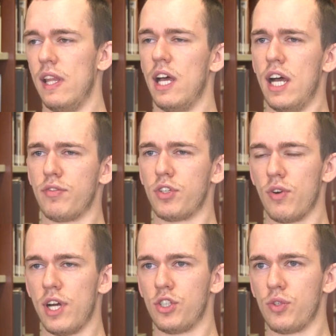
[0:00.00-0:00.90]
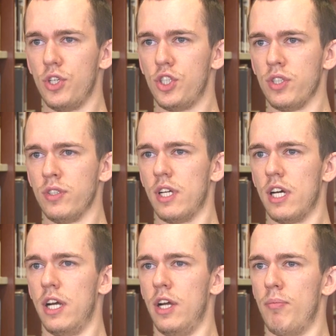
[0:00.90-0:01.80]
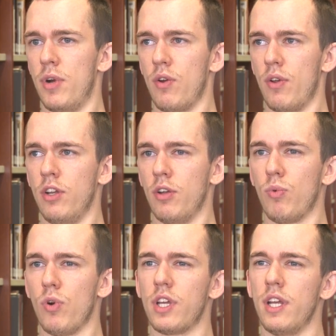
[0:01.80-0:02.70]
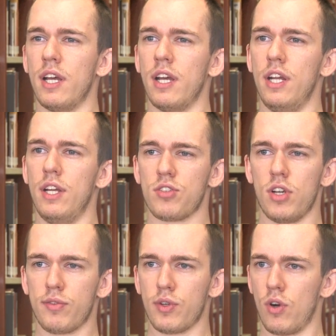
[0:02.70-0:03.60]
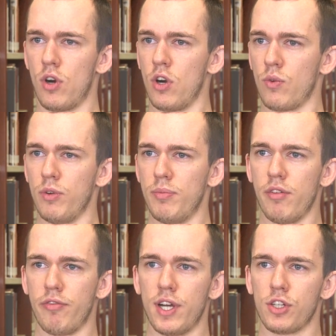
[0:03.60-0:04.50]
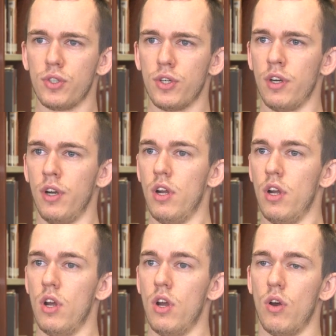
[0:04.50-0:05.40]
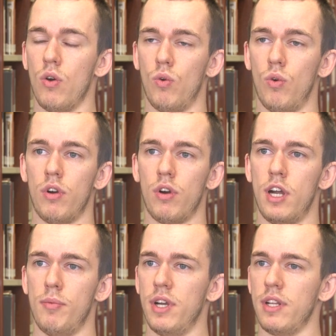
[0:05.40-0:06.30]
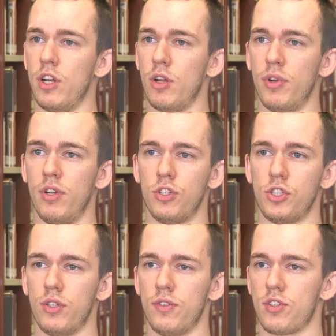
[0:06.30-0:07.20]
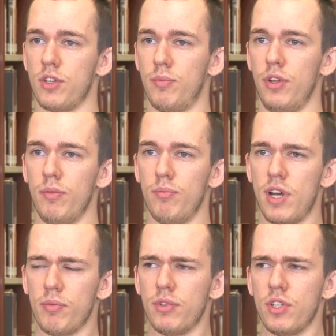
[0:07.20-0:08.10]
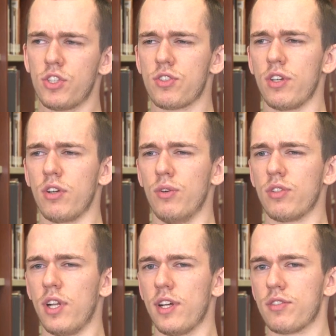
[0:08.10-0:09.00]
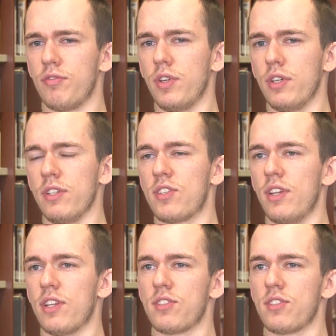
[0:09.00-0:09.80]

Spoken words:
After graduation, I might end up working at a software or hardware manufacturer, or I might end up in an insurance company. Mathematicians can go into lots of fields, and this